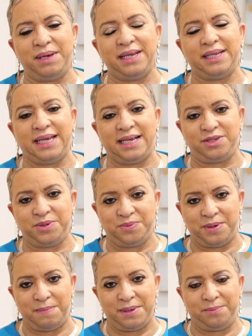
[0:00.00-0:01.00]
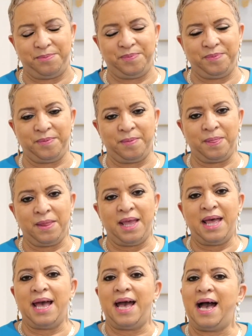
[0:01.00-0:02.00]
Atlanta Women.
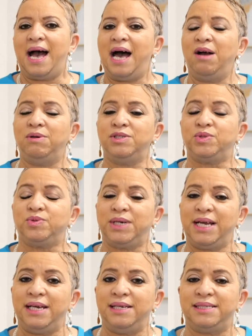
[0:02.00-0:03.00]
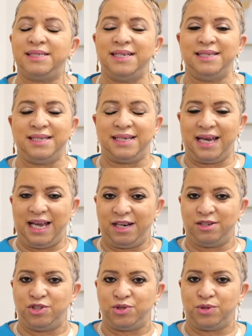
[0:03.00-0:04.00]
I was raised in
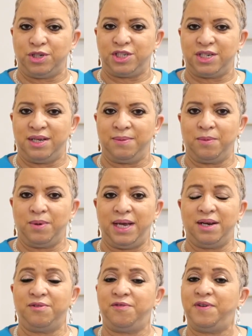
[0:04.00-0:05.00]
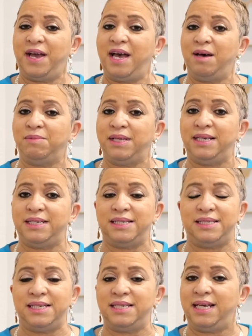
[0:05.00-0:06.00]
Decatur, Georgia, in a family that
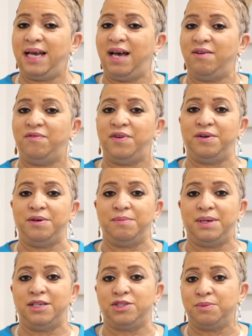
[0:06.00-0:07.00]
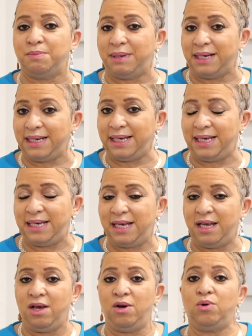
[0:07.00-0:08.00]
didn't have very much money
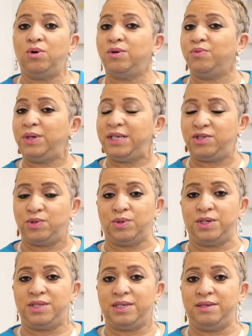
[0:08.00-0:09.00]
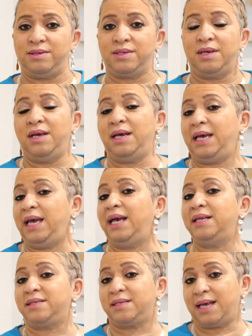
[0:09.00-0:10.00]
or resources.
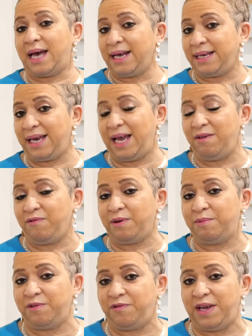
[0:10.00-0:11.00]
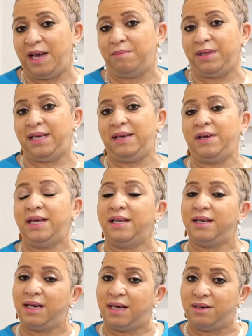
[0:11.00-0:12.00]
Hence, I came from a family in
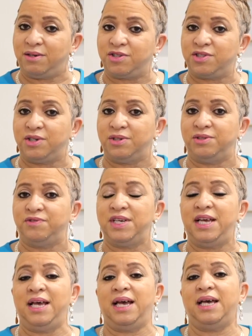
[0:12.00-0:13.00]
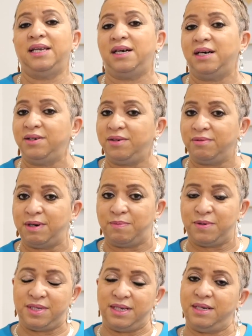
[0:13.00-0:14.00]
an underserved and
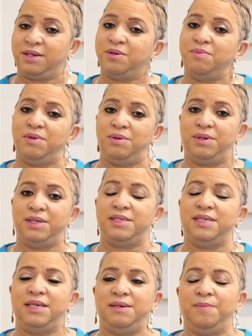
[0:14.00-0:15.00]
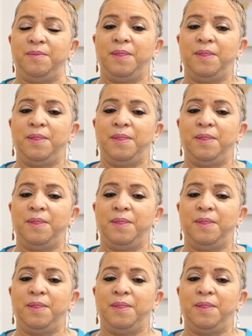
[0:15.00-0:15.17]
underrepresented community.